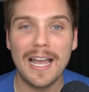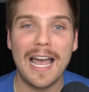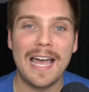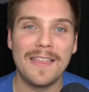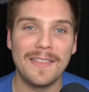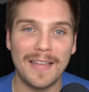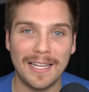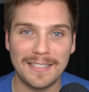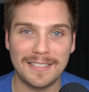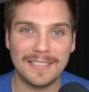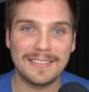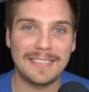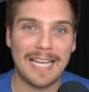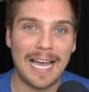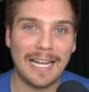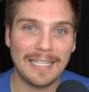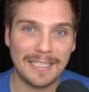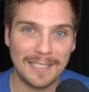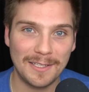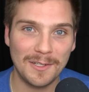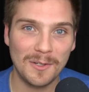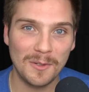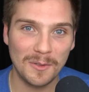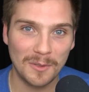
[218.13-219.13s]
And that's
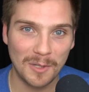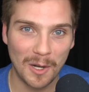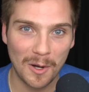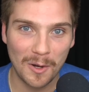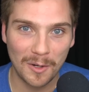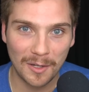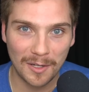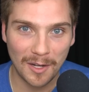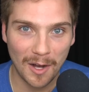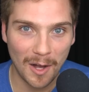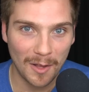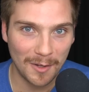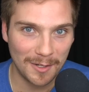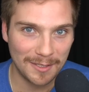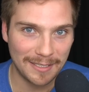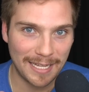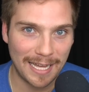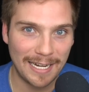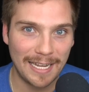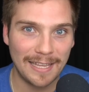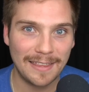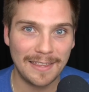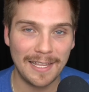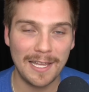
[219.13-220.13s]
exactly the whole Call Her
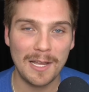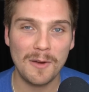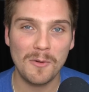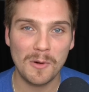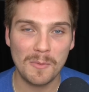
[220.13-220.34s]
Daddy thing,